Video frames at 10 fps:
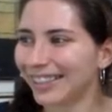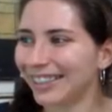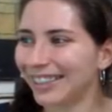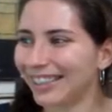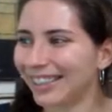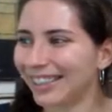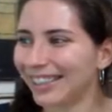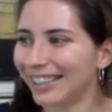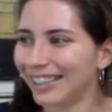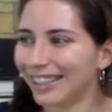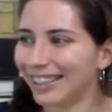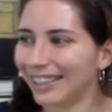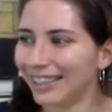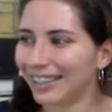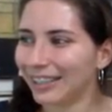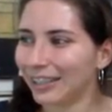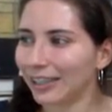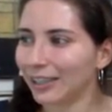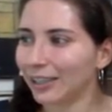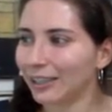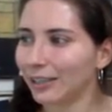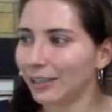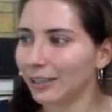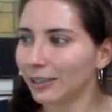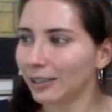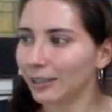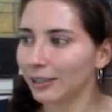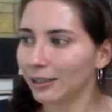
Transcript: [no speech]